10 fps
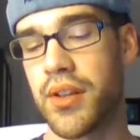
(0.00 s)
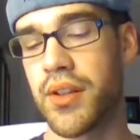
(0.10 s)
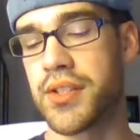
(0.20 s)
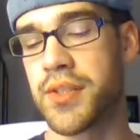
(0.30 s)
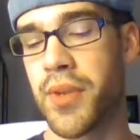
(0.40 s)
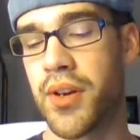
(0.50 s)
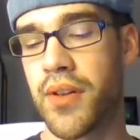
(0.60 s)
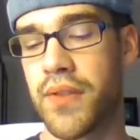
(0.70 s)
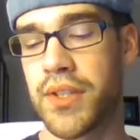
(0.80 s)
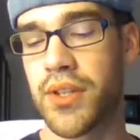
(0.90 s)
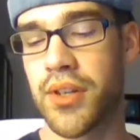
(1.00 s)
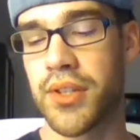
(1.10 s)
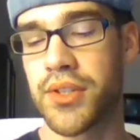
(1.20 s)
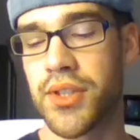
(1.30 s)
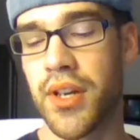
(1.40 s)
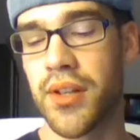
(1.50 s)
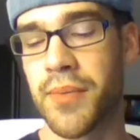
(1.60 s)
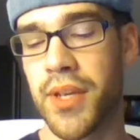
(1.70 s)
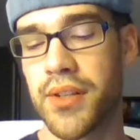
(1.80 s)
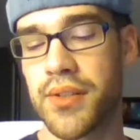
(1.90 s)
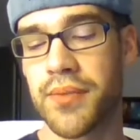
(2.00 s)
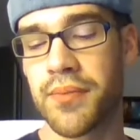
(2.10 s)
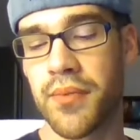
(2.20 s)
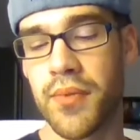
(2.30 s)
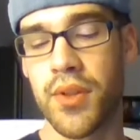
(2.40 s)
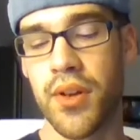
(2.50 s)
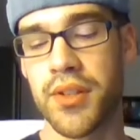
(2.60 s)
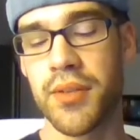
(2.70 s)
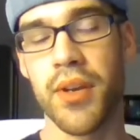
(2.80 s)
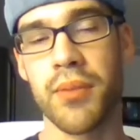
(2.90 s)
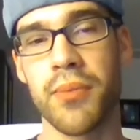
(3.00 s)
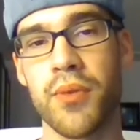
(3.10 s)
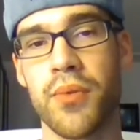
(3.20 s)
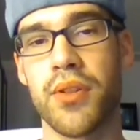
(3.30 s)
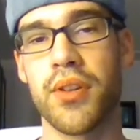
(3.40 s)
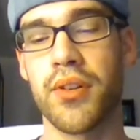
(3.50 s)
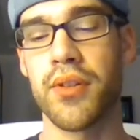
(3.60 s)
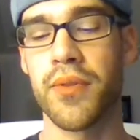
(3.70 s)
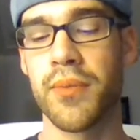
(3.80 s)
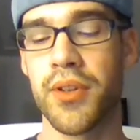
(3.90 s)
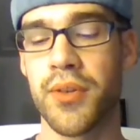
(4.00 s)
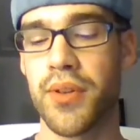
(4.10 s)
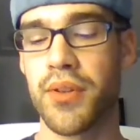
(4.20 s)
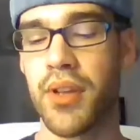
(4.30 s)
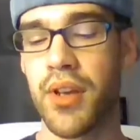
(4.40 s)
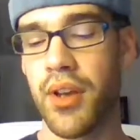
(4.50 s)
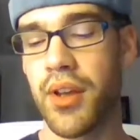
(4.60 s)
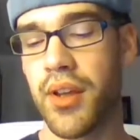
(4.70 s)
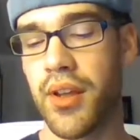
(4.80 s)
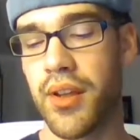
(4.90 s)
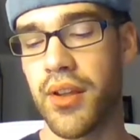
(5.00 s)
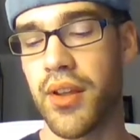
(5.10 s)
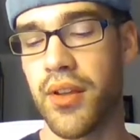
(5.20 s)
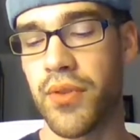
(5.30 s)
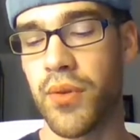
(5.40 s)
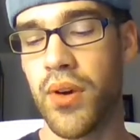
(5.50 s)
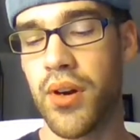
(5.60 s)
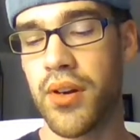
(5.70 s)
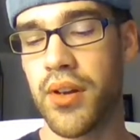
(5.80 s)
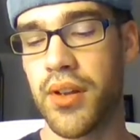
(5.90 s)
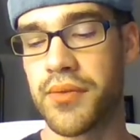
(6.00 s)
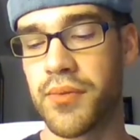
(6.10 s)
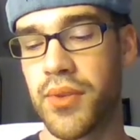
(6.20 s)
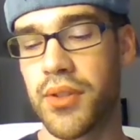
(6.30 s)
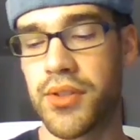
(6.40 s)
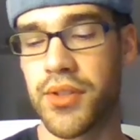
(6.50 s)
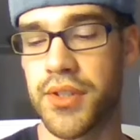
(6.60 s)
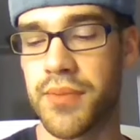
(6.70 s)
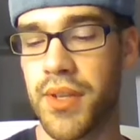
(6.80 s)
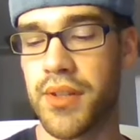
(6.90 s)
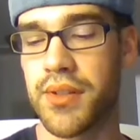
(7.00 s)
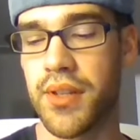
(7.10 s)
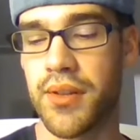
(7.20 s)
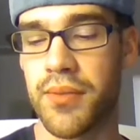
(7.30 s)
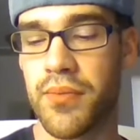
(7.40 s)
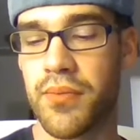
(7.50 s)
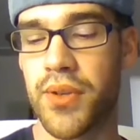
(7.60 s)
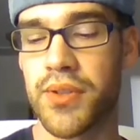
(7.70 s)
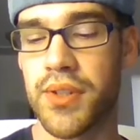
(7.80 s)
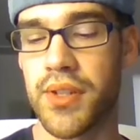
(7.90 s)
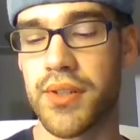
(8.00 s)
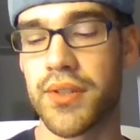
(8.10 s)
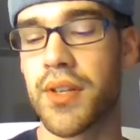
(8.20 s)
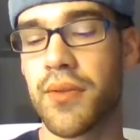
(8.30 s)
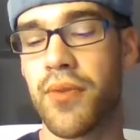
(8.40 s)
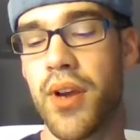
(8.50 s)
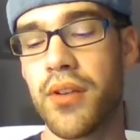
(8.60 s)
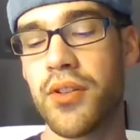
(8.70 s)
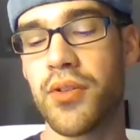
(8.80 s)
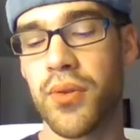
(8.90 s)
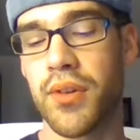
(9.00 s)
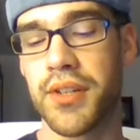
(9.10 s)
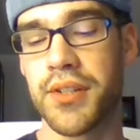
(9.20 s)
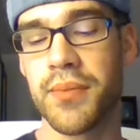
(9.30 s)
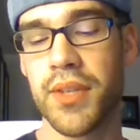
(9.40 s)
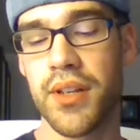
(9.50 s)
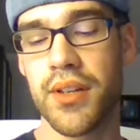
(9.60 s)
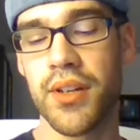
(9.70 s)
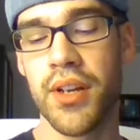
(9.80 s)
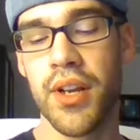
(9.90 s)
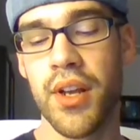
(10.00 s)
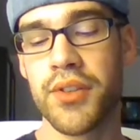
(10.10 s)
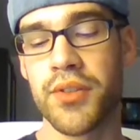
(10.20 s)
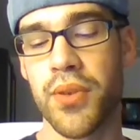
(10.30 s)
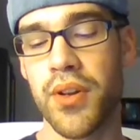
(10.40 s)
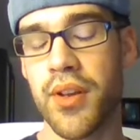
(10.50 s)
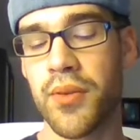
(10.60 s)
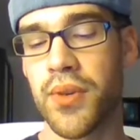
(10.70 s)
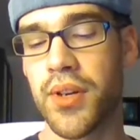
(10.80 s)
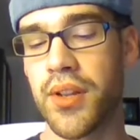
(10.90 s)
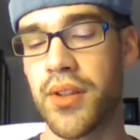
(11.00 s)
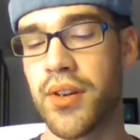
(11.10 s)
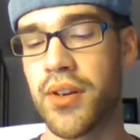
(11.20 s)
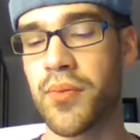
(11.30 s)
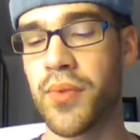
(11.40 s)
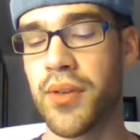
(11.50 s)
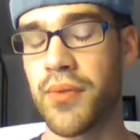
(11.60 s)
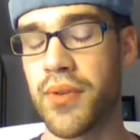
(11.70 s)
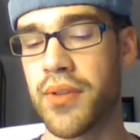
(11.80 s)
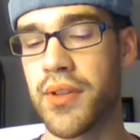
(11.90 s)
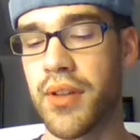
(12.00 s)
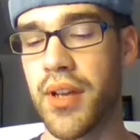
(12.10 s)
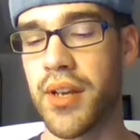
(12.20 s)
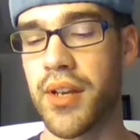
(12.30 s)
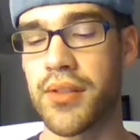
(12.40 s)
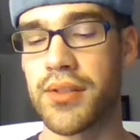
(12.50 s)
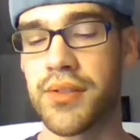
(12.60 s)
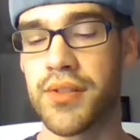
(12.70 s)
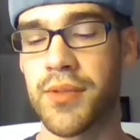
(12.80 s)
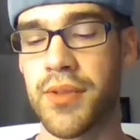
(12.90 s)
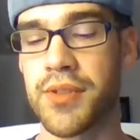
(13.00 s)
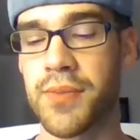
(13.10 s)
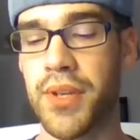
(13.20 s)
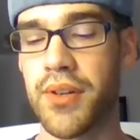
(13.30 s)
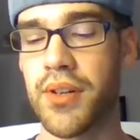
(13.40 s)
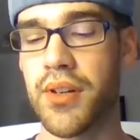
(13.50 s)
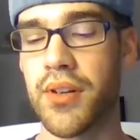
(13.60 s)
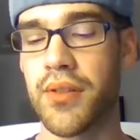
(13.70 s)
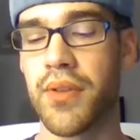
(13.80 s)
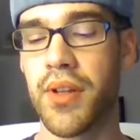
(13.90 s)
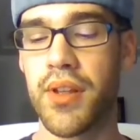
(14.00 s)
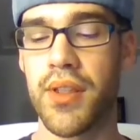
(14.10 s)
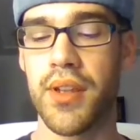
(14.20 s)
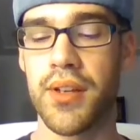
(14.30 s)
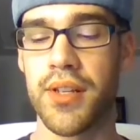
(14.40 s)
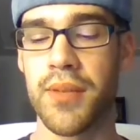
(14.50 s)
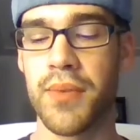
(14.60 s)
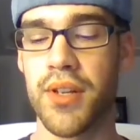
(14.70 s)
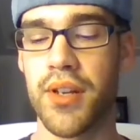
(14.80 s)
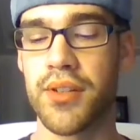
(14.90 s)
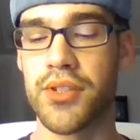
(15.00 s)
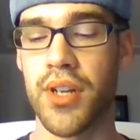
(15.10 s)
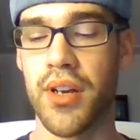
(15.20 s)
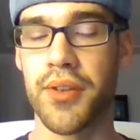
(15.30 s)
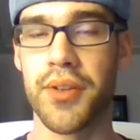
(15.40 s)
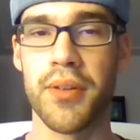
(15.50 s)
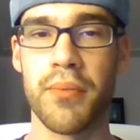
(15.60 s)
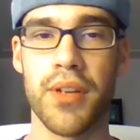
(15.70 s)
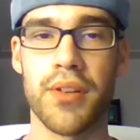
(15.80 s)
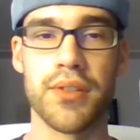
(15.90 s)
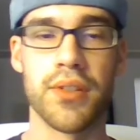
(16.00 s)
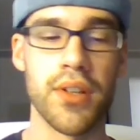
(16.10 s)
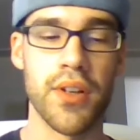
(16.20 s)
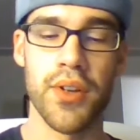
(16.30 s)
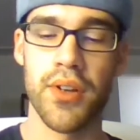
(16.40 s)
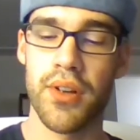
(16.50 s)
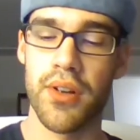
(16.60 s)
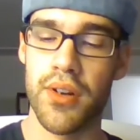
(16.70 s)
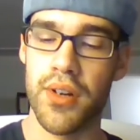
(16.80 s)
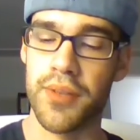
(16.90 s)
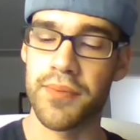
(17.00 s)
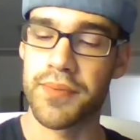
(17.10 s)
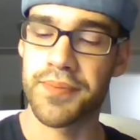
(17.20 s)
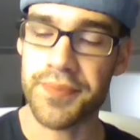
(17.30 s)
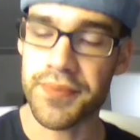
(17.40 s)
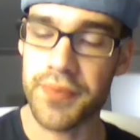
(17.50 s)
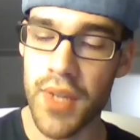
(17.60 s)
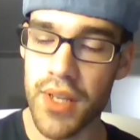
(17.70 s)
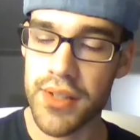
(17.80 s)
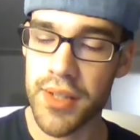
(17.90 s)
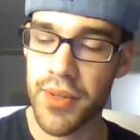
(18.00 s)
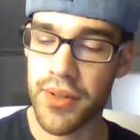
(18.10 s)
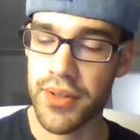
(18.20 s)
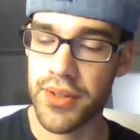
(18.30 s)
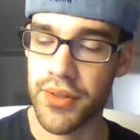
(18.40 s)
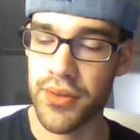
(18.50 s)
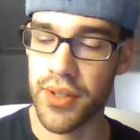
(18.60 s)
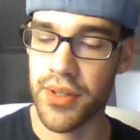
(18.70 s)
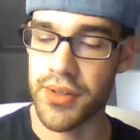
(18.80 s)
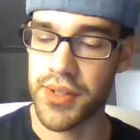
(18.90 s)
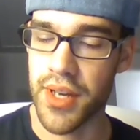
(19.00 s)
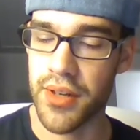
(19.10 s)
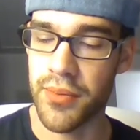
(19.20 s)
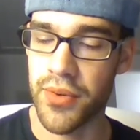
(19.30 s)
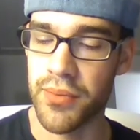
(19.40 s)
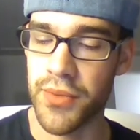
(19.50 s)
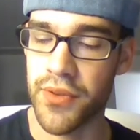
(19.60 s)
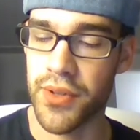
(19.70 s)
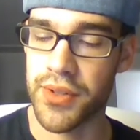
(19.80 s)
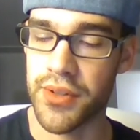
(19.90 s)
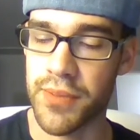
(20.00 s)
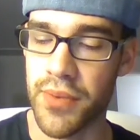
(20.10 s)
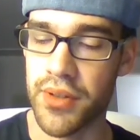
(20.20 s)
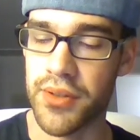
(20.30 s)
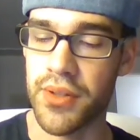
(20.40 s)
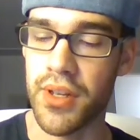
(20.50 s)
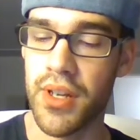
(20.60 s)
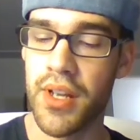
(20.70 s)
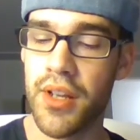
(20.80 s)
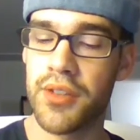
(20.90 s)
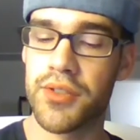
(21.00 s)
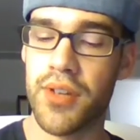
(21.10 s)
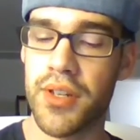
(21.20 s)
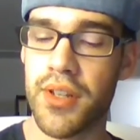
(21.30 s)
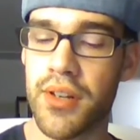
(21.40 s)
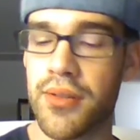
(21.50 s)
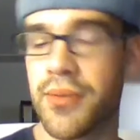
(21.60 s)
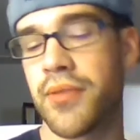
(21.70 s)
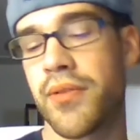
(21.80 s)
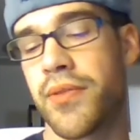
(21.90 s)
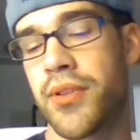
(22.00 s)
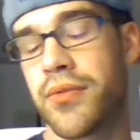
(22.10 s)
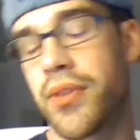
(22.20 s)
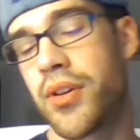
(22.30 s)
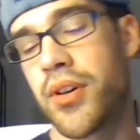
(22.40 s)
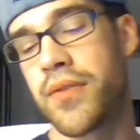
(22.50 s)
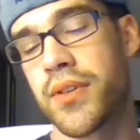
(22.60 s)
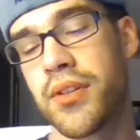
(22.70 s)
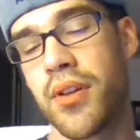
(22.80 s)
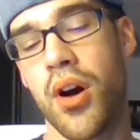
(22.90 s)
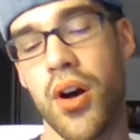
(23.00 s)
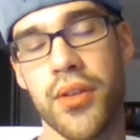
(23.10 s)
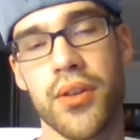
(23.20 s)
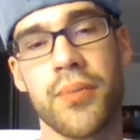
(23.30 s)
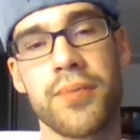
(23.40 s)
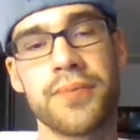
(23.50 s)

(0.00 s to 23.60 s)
the spirit of the daunted child amaze. Daunted might be a word that you're unfamiliar with. If you are, it really just means that the person is frightened or intimidated. So putting that word in there, we can reread the line as this is the spirit of the intimidated child amaze. Alright. Next step I like to do in understanding a poem before I start responding to it is trying to get a little bit of a feel for the author.